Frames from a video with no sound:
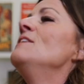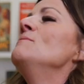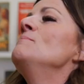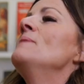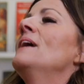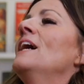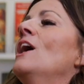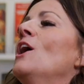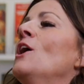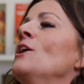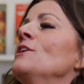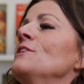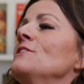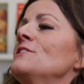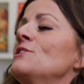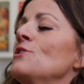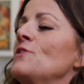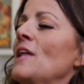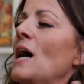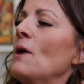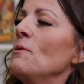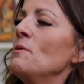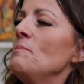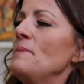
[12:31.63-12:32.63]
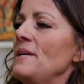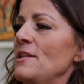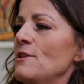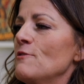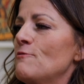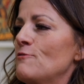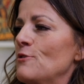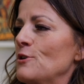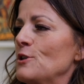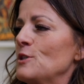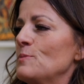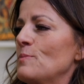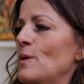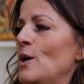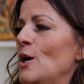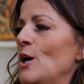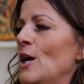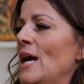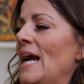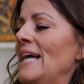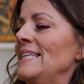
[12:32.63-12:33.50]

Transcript: But so that would be the first part.